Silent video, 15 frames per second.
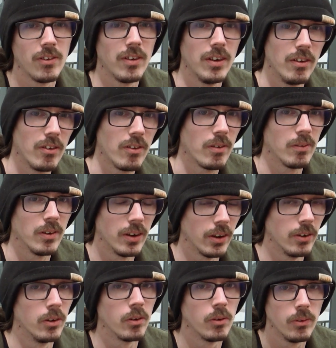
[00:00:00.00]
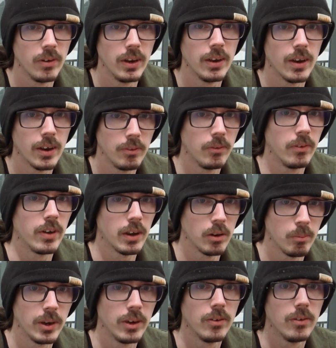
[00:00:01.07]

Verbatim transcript: is another good read I would recommend.